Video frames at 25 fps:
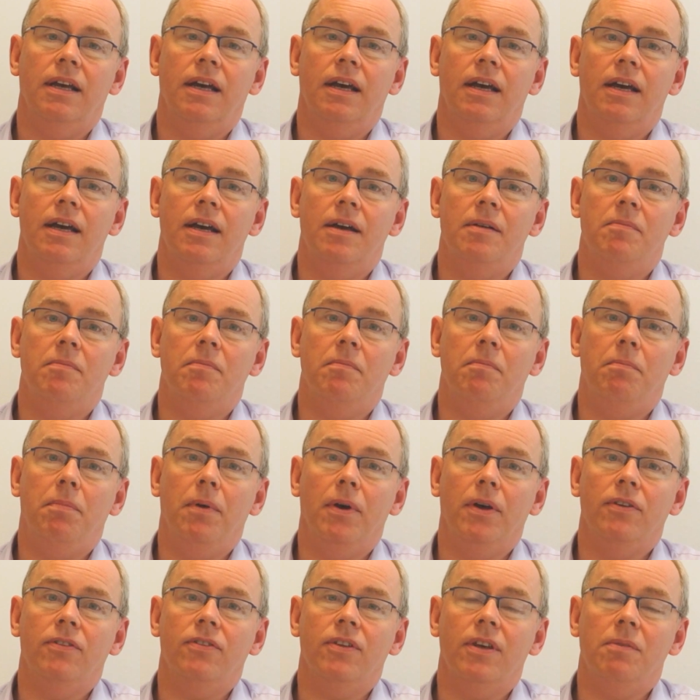
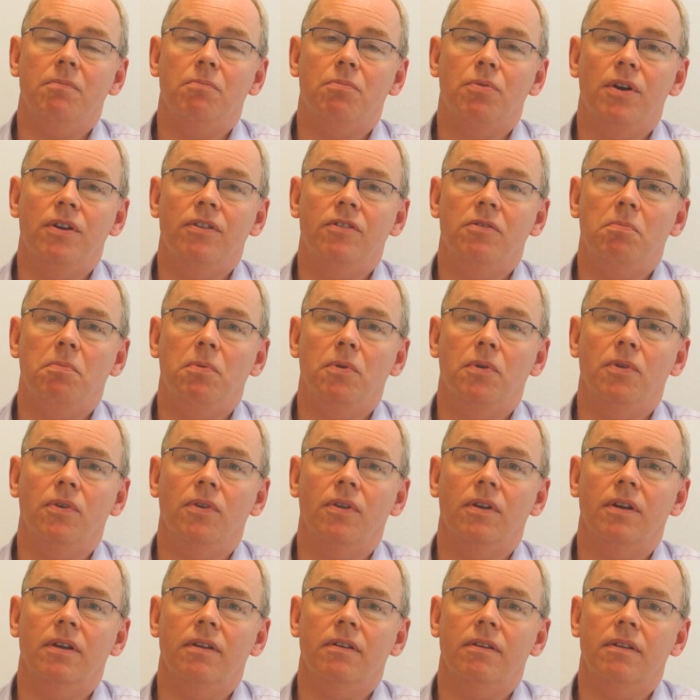But in
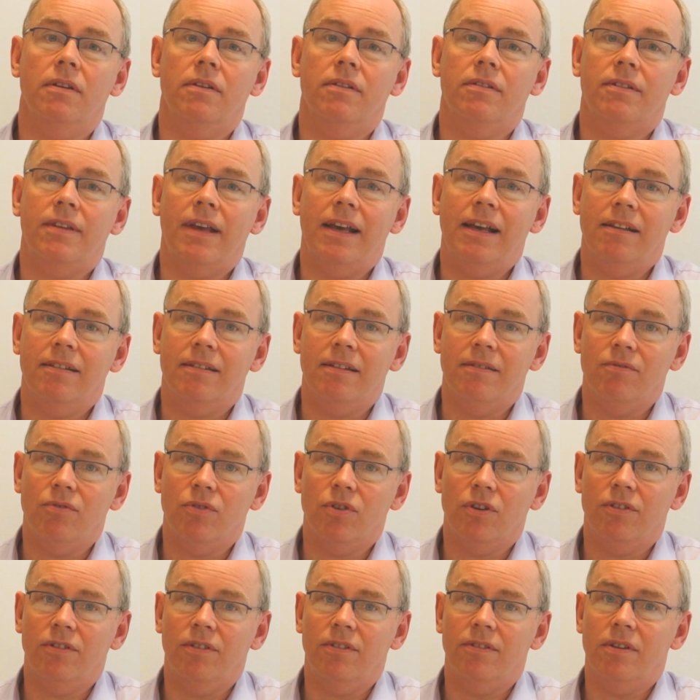principle, sales
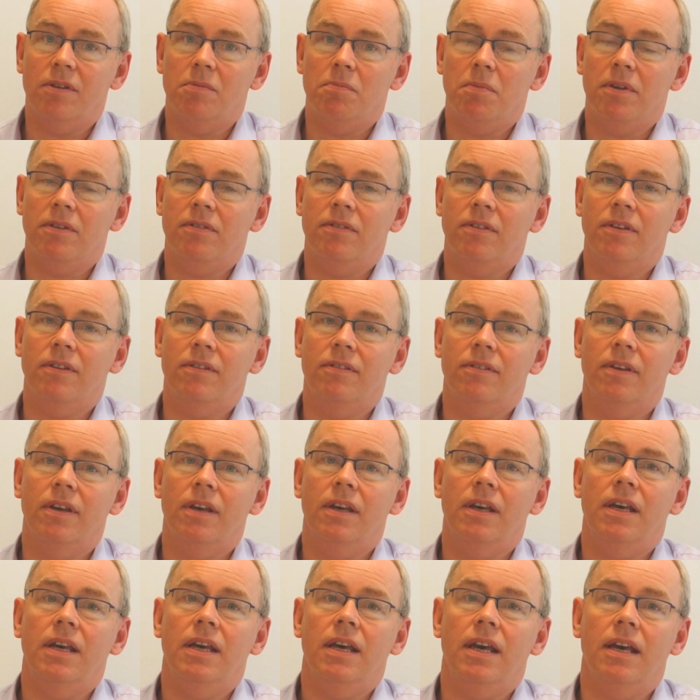invoices in a business
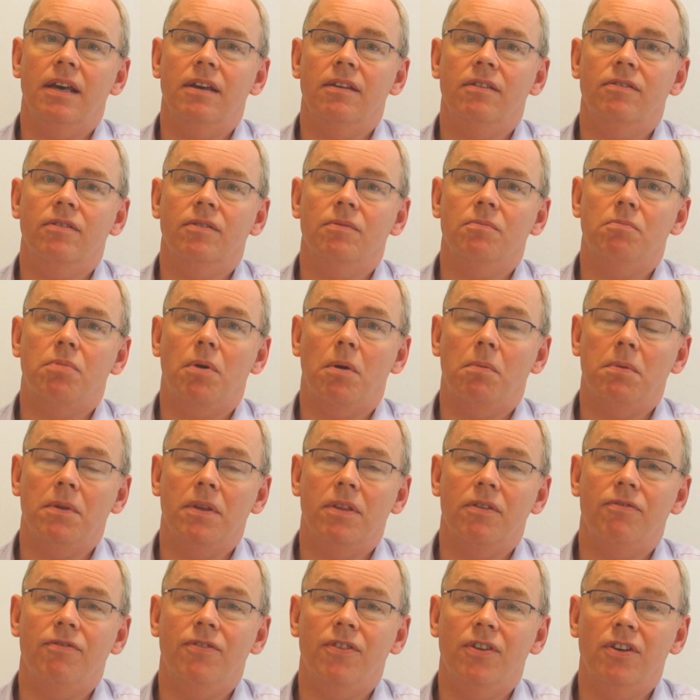is probably
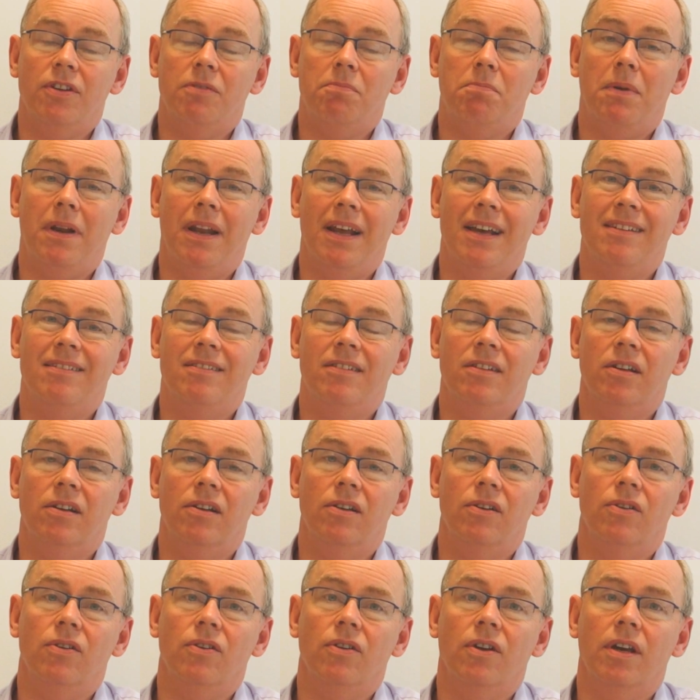the first place to
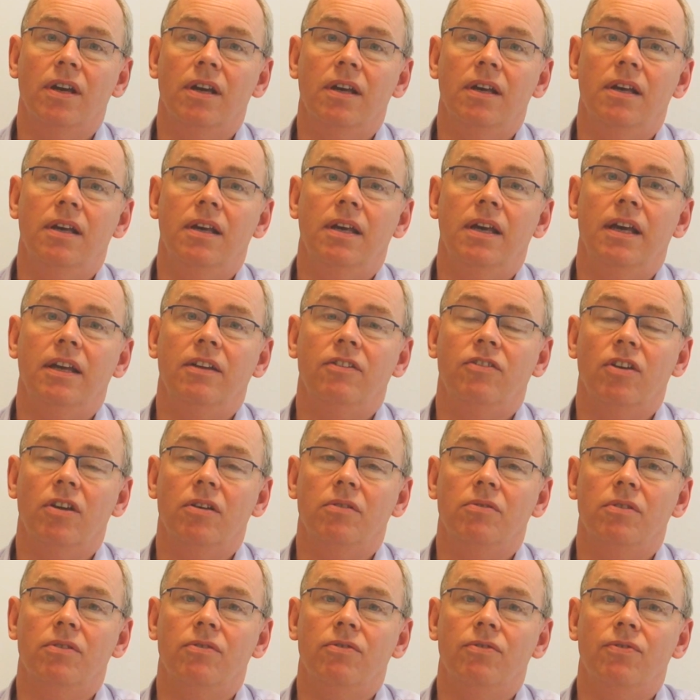look in
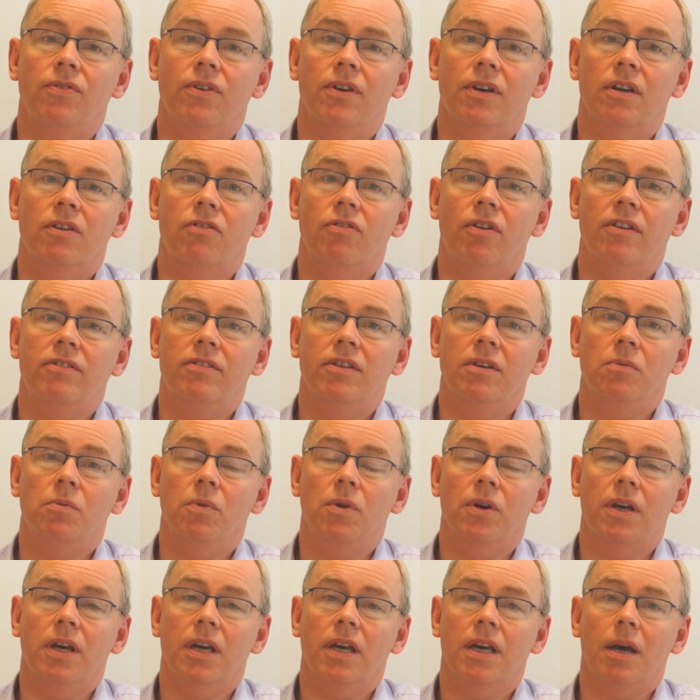terms of creating
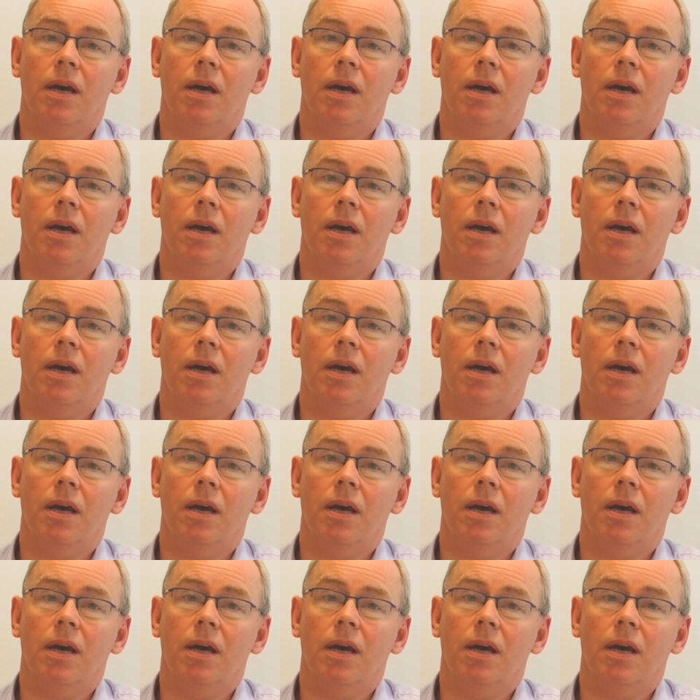working